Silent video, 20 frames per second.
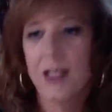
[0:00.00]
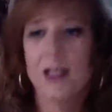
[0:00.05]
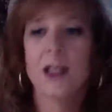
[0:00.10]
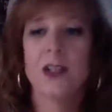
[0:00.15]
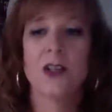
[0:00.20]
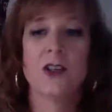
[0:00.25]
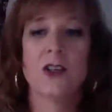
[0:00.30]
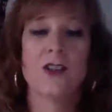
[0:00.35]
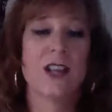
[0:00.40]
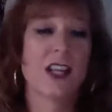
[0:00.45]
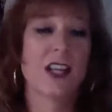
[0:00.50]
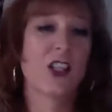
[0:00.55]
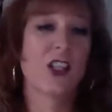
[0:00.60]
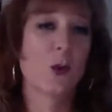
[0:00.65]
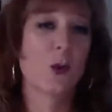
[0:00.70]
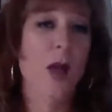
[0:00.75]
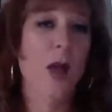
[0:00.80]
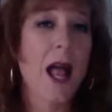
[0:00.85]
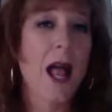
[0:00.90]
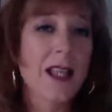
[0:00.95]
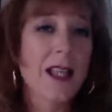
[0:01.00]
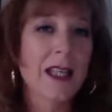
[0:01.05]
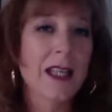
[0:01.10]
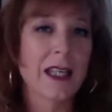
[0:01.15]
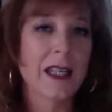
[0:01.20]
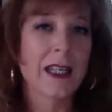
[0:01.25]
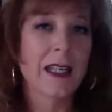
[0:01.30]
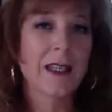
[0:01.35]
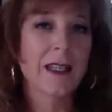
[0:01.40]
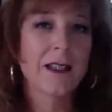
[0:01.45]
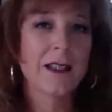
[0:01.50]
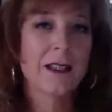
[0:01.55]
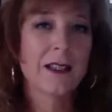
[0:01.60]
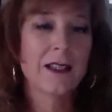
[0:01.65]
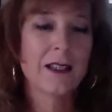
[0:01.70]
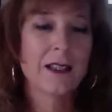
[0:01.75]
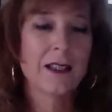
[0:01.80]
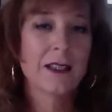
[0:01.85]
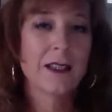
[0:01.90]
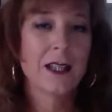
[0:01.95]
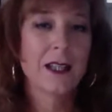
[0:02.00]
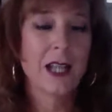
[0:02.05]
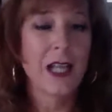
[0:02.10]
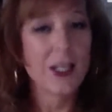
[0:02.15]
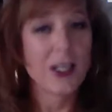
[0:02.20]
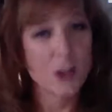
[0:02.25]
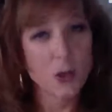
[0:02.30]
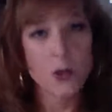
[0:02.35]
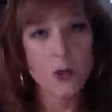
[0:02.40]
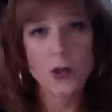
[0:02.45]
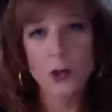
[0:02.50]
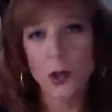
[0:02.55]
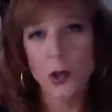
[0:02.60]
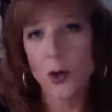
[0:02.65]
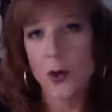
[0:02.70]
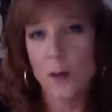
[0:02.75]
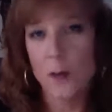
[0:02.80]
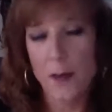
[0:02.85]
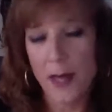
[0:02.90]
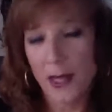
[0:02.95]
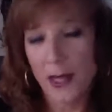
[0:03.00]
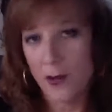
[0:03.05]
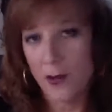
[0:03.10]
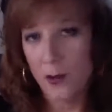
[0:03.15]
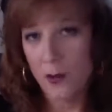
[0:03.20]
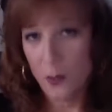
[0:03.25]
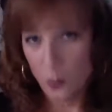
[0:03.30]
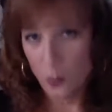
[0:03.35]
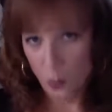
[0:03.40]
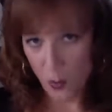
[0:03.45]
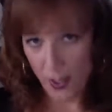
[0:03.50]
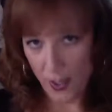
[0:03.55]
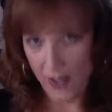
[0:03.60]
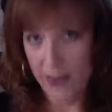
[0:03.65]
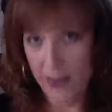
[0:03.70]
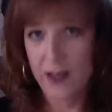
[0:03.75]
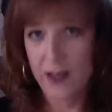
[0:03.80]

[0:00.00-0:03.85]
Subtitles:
Your sexuality is who you go to bed with.